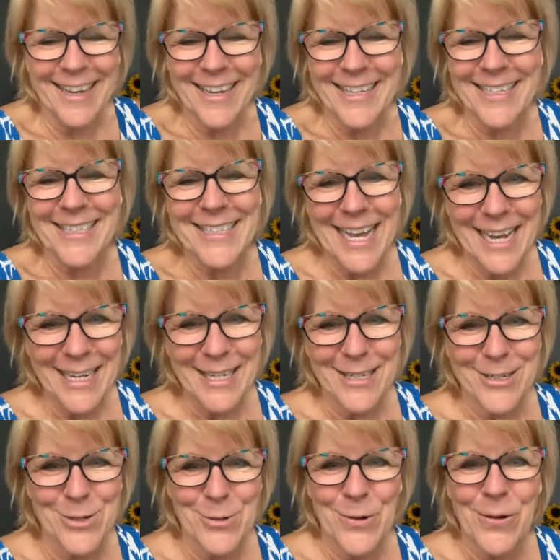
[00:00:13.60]
it's on
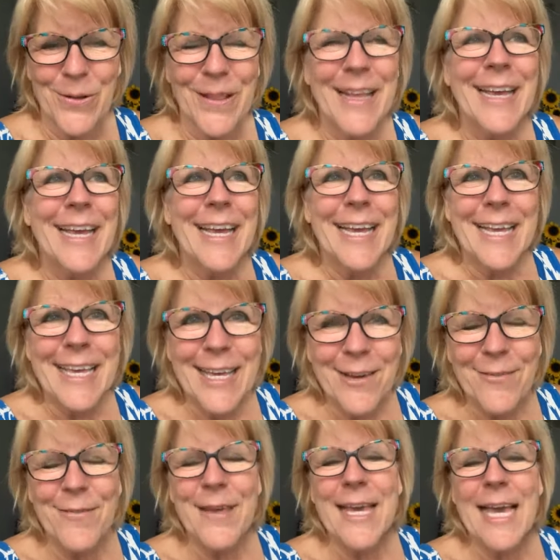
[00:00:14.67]
control.
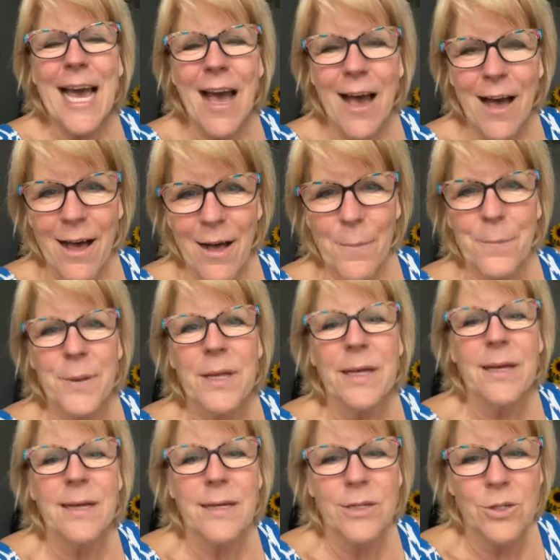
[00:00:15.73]
Giving up
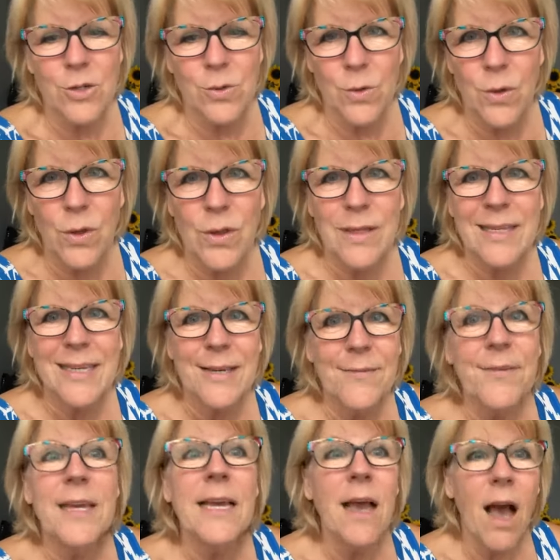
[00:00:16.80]
control.
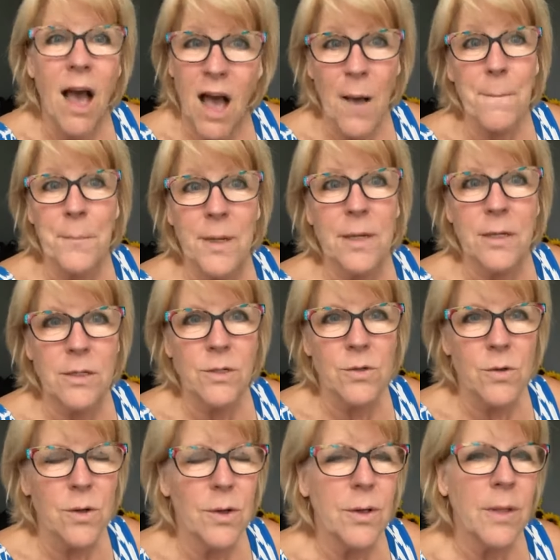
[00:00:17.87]
Giving up
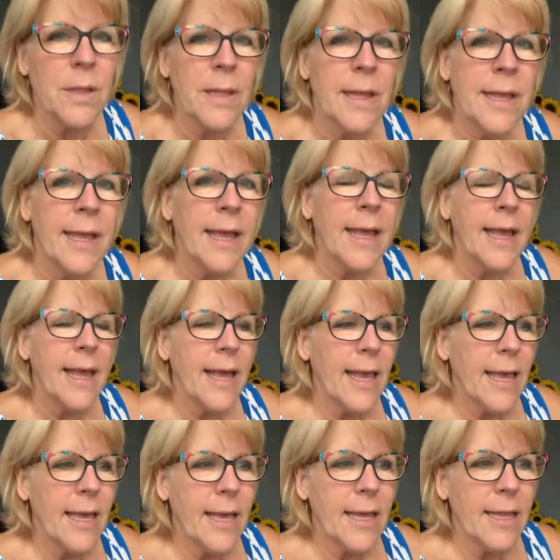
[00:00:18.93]
control.
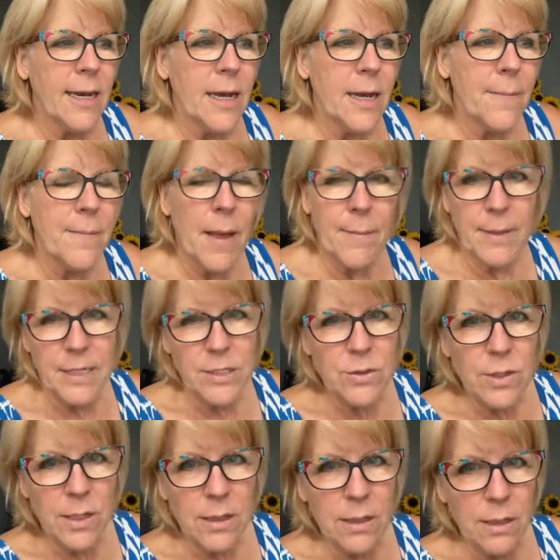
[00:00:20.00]
And um, I'm going to do
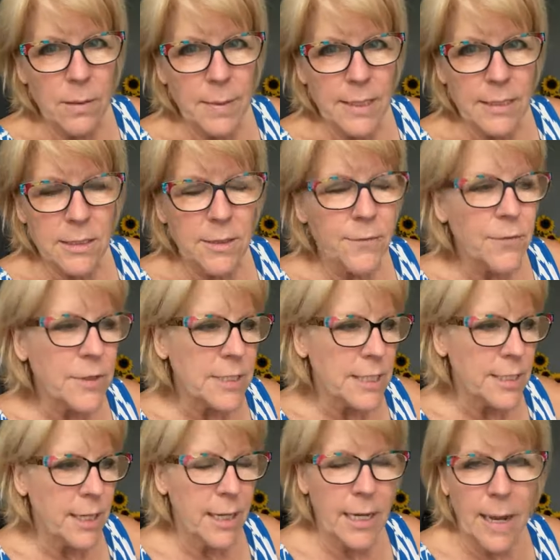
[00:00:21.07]
it a little bit different
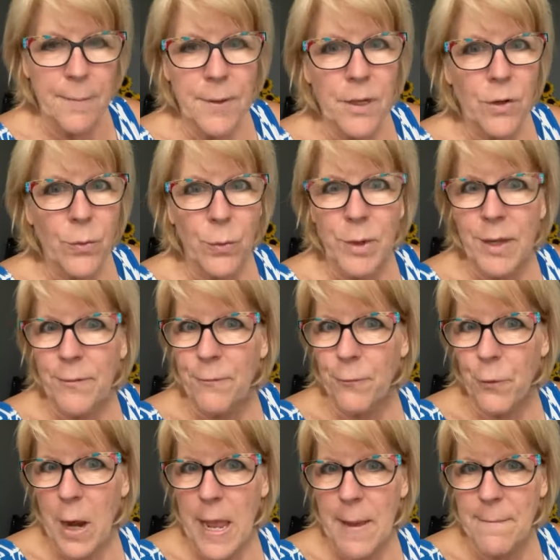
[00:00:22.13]
tonight. I'm going to
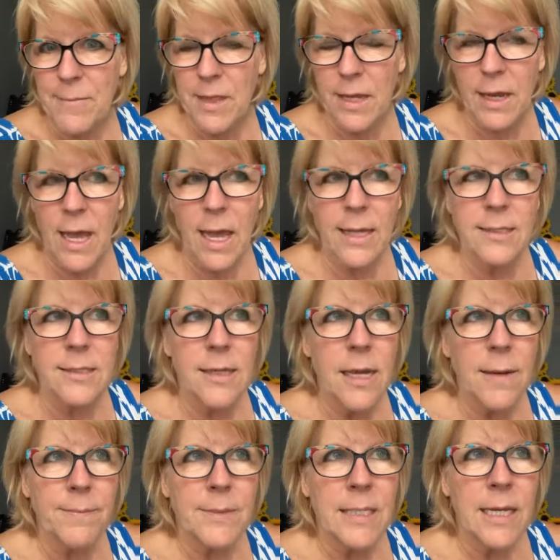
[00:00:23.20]
reframe the
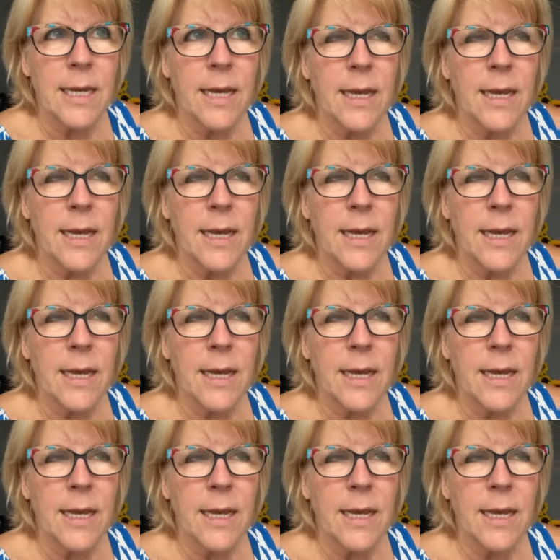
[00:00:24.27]
concept